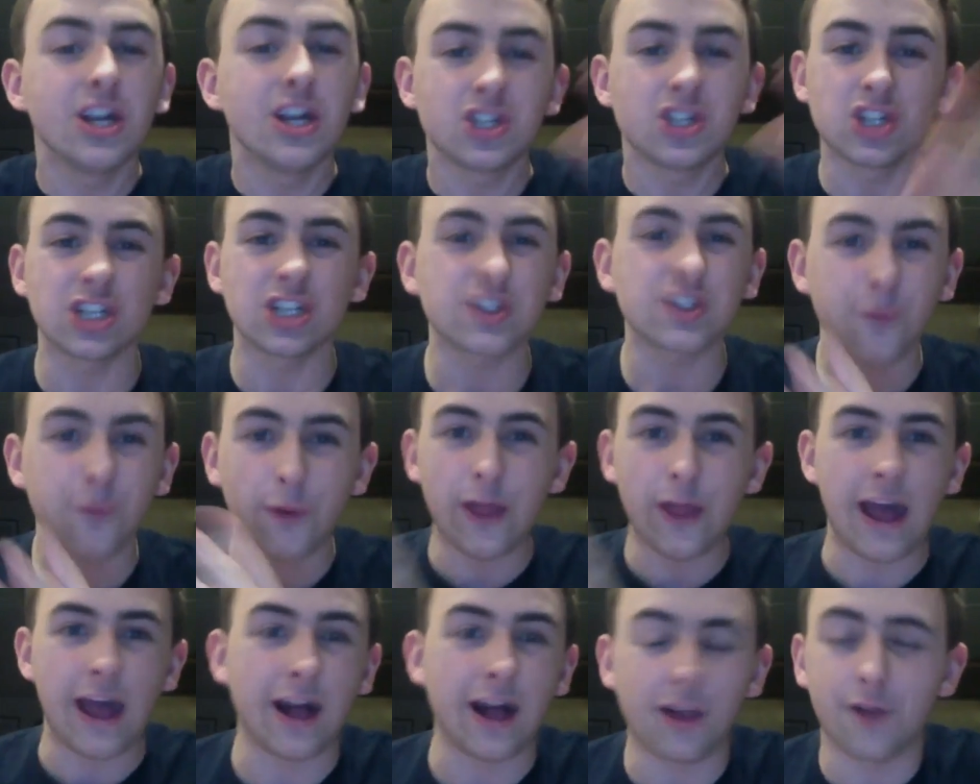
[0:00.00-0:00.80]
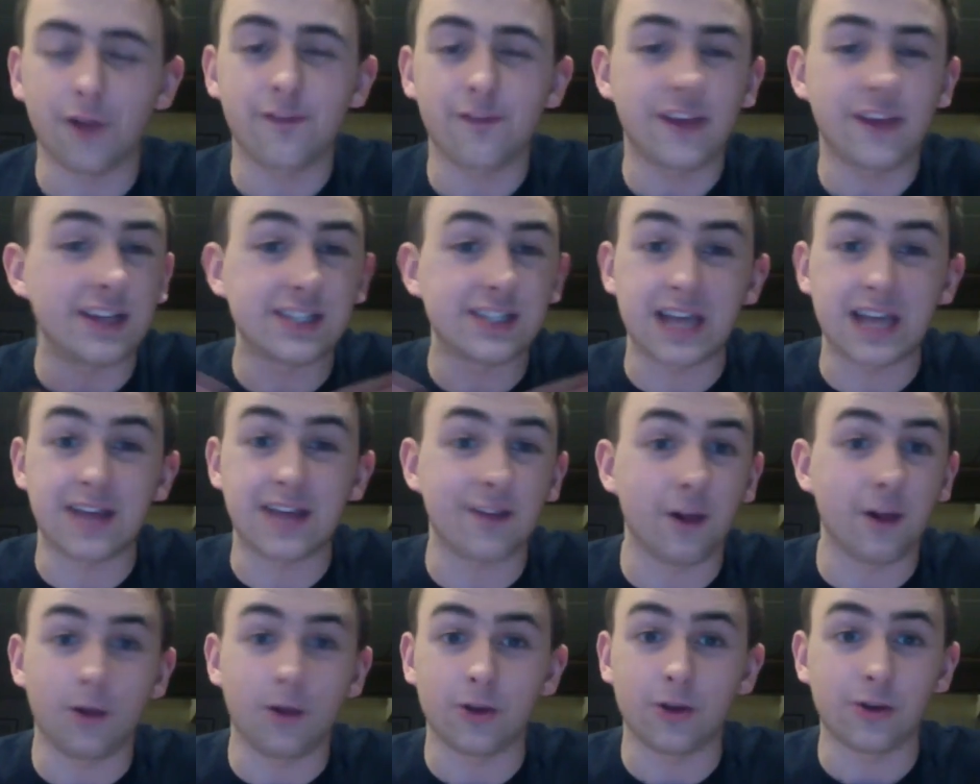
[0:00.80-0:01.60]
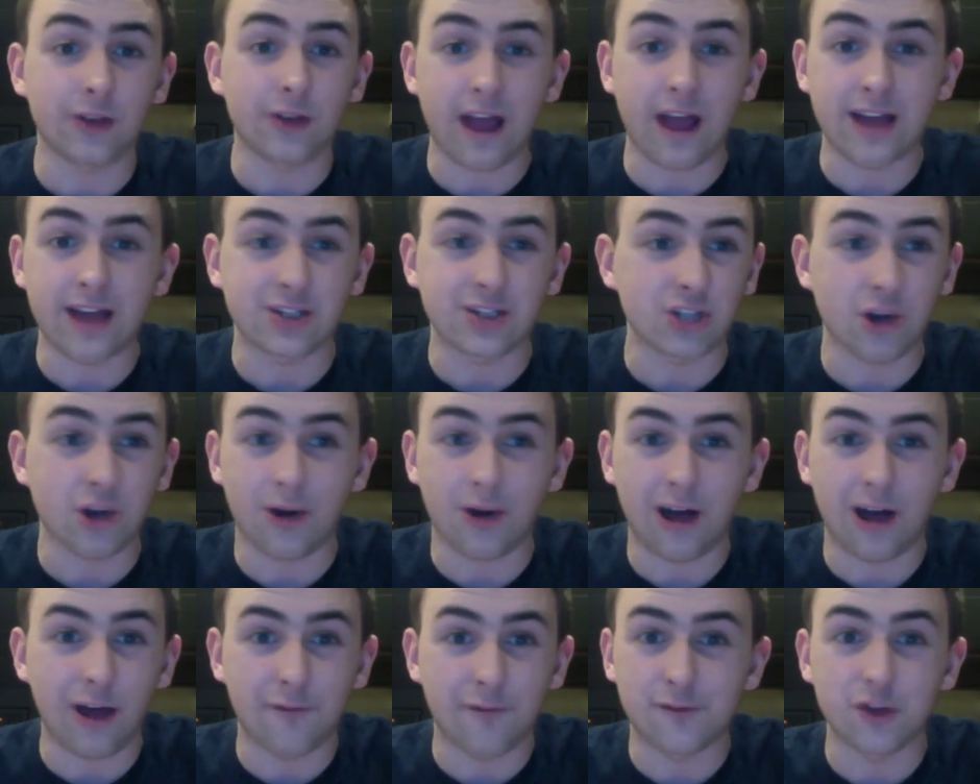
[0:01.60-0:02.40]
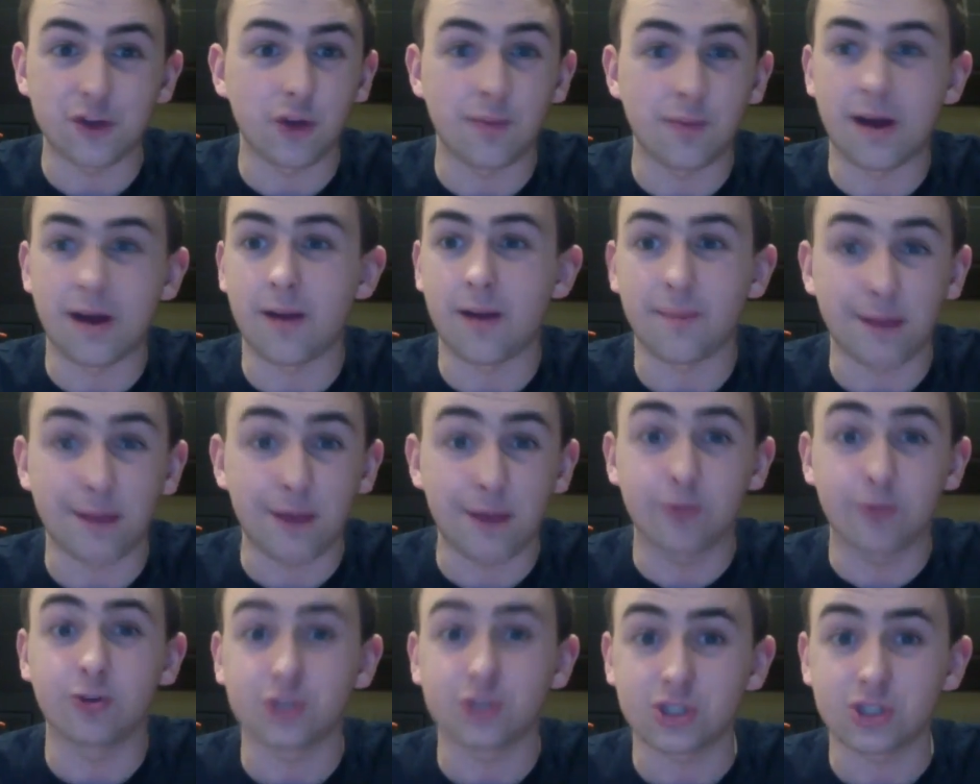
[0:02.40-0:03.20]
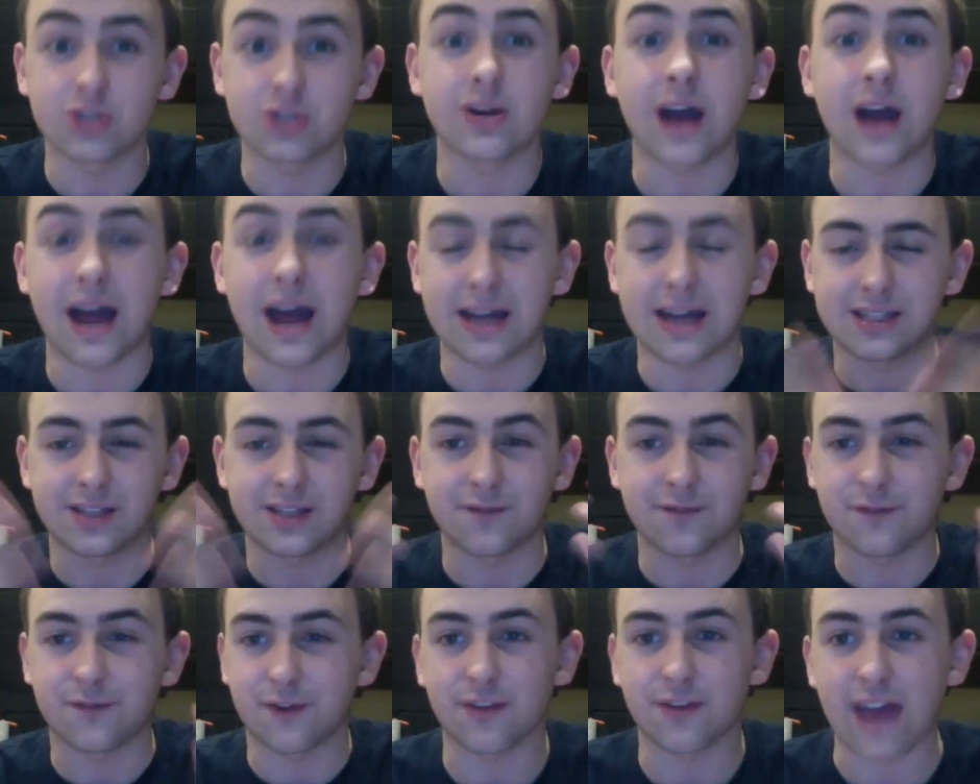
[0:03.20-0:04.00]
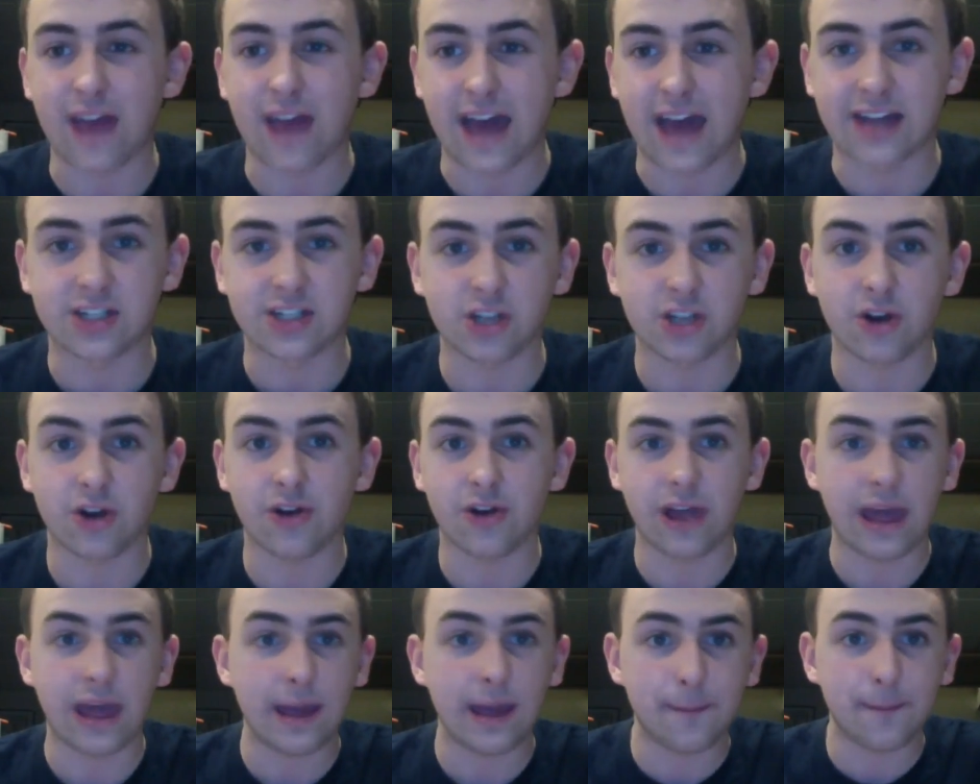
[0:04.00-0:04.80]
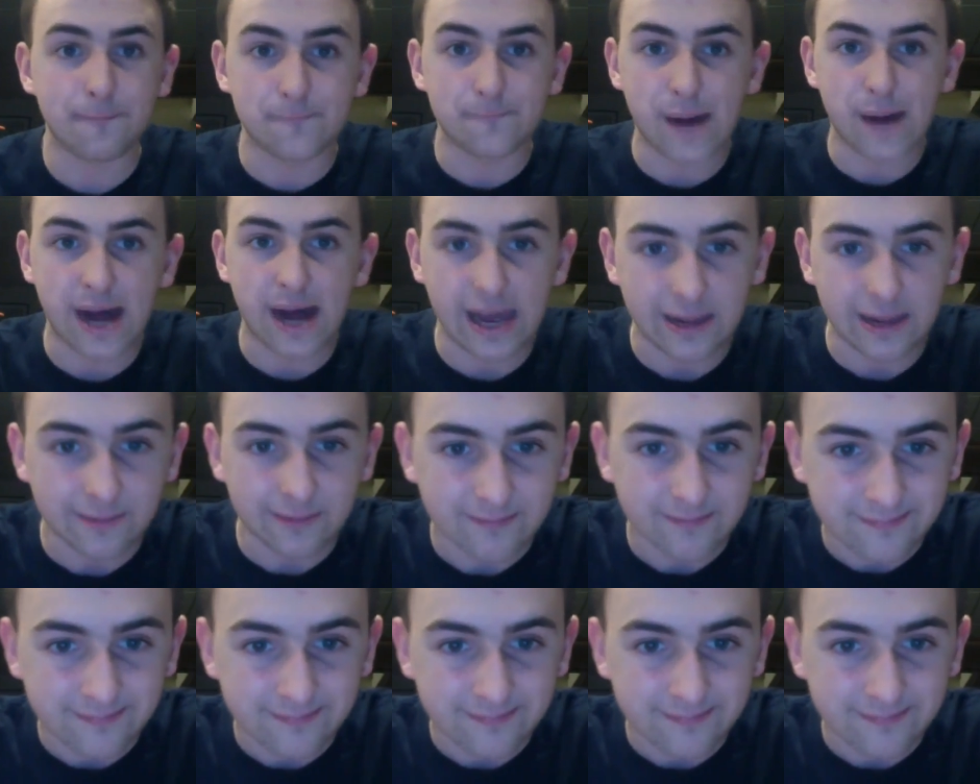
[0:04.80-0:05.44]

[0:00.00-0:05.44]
just for the hell of it, and I'll let you guys know how I feel about it, but I will see you guys for that. Okay, bye.